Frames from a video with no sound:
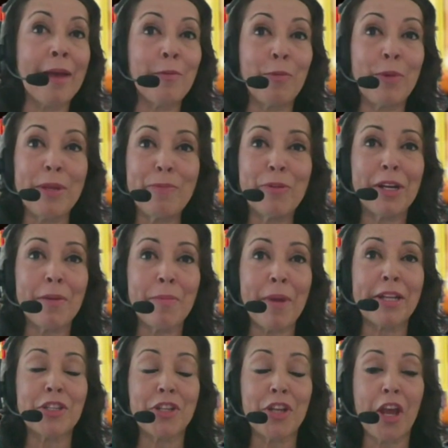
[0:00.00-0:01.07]
we pretty
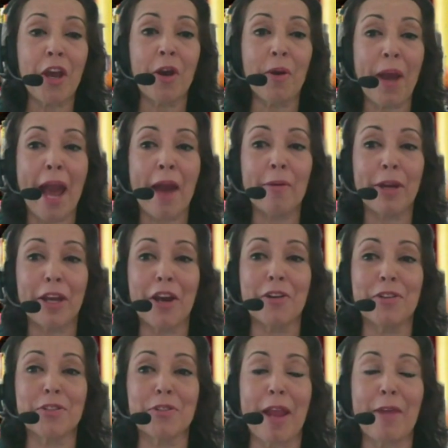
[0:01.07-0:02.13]
much know how it
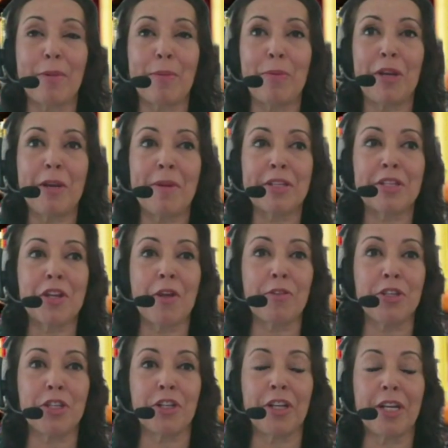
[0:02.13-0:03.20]
goes, right? We pretty much know
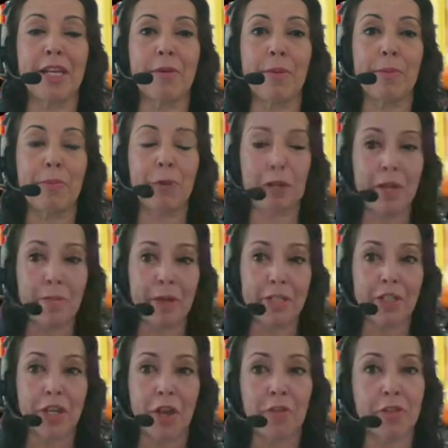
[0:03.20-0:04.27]
the journey, and we pretty
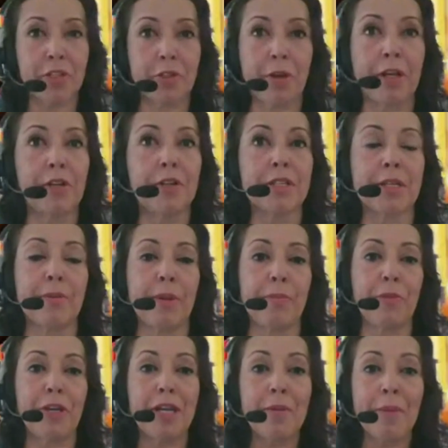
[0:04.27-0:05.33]
much know the struggles, and we
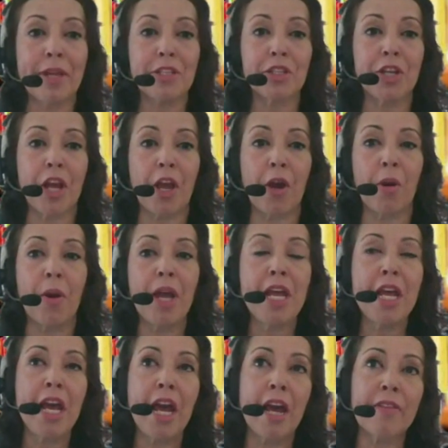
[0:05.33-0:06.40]
pretty much know
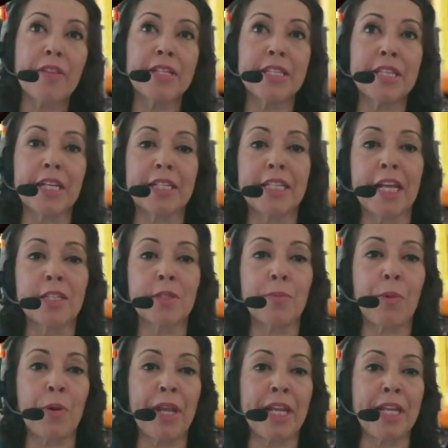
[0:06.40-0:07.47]
the success
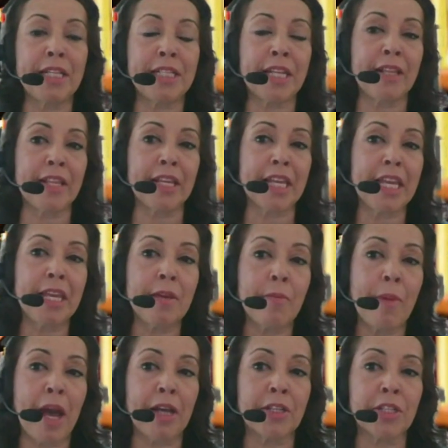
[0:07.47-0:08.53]
points and the key
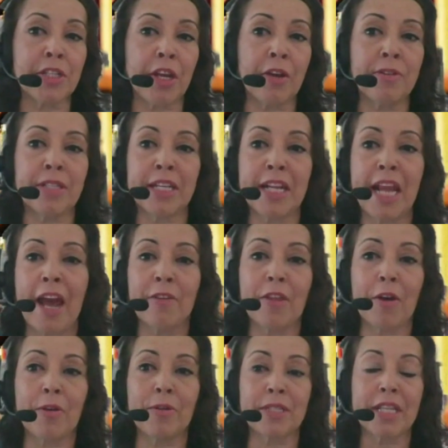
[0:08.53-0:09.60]
milestones and how
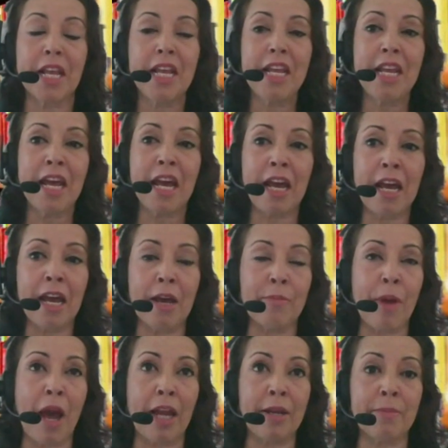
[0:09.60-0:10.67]
those
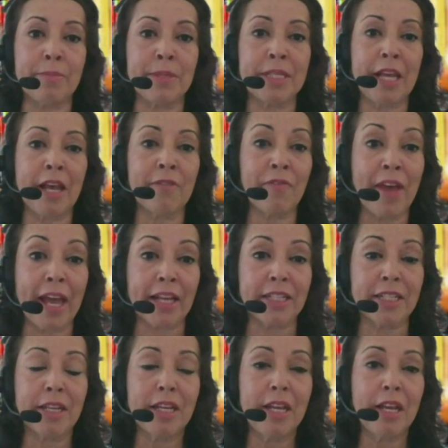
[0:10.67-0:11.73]
items affect